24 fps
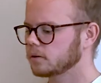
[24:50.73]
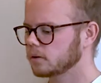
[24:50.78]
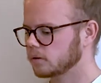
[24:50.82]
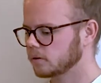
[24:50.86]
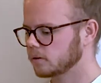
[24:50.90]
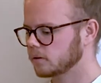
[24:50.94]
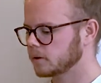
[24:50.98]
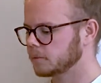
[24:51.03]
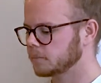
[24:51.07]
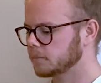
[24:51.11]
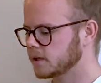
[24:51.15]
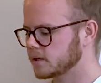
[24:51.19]

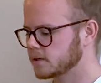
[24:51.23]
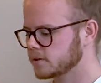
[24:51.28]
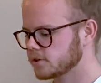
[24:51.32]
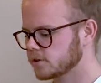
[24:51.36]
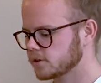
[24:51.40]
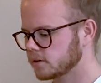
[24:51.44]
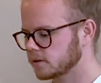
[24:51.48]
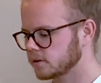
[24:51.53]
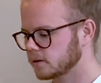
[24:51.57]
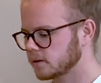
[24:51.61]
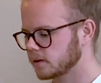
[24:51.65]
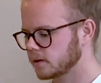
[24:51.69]
already
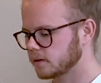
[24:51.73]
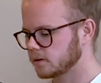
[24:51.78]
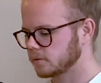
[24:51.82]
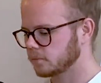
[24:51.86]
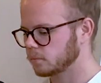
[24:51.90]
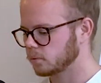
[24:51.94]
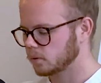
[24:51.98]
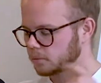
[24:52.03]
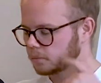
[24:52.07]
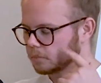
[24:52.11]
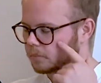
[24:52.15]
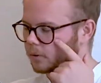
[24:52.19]
mentioned that
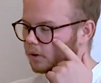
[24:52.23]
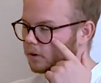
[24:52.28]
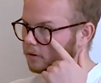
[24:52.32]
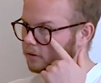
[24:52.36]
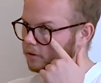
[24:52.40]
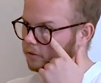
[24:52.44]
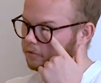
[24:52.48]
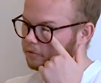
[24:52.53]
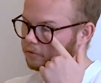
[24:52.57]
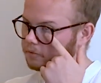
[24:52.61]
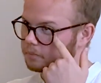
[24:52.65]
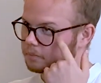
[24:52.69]
one part
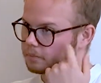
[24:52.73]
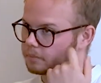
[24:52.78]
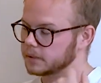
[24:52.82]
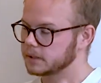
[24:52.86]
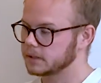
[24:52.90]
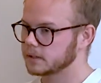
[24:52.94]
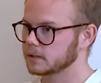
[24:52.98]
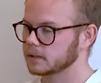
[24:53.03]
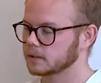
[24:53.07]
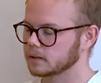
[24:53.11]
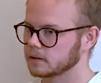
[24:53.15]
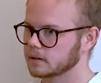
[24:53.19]
of
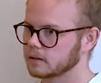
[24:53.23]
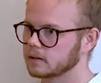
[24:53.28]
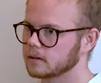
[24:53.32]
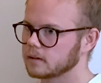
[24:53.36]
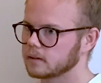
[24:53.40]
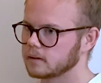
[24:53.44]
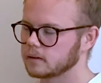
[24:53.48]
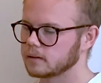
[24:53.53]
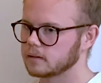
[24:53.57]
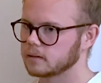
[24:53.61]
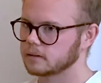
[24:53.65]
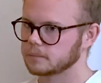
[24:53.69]
being
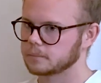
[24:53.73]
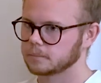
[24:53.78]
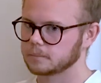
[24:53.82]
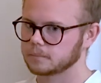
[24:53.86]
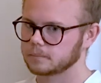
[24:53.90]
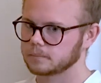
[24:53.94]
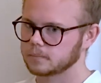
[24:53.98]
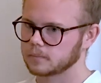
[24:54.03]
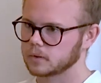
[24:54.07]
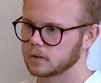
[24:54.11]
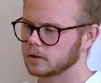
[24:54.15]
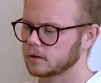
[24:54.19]

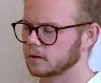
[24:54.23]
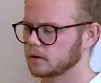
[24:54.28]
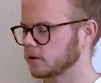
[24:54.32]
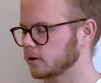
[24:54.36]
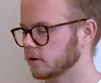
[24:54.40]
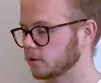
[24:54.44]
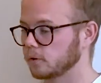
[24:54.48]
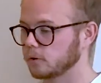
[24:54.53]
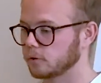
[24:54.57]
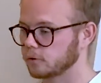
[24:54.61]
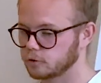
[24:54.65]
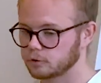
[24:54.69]

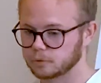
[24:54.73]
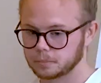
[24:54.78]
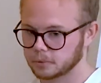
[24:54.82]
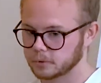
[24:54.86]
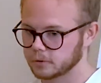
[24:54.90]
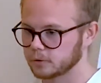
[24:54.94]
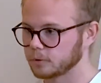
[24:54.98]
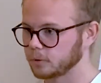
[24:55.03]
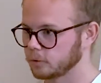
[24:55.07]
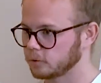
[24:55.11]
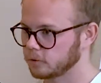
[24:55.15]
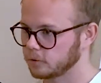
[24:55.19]
an
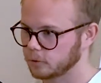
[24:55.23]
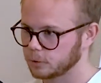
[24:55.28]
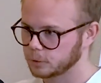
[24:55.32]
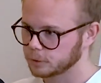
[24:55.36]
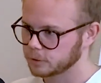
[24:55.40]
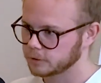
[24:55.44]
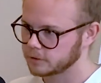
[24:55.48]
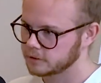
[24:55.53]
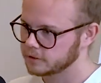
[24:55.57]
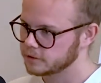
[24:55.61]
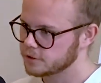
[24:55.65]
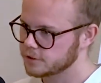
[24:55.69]
entrepreneur
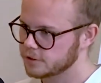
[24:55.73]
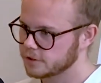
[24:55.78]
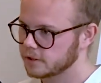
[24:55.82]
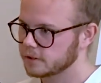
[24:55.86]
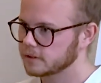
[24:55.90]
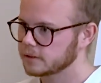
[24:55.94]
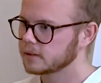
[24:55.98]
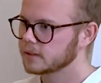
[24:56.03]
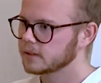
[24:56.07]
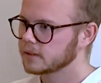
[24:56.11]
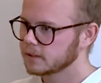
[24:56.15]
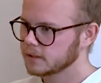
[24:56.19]
or a DJ